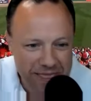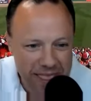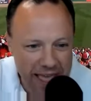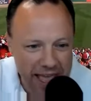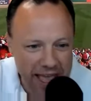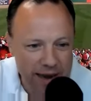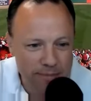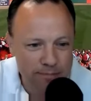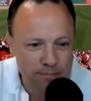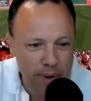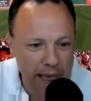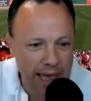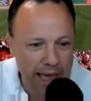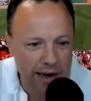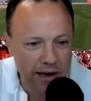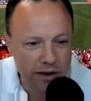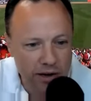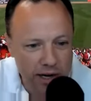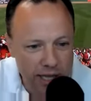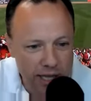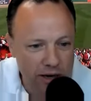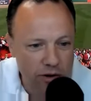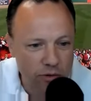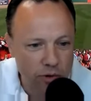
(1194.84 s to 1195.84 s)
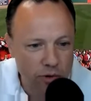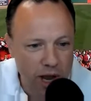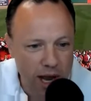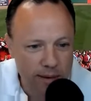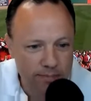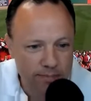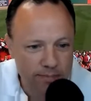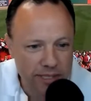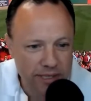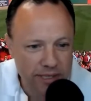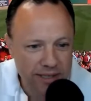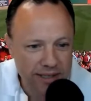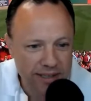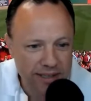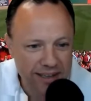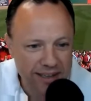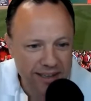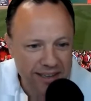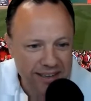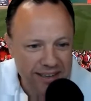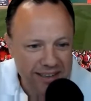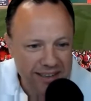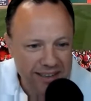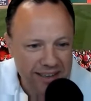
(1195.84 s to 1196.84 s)
that That's right. pattern interrupt.
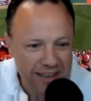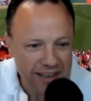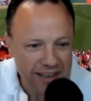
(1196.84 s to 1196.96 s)
That's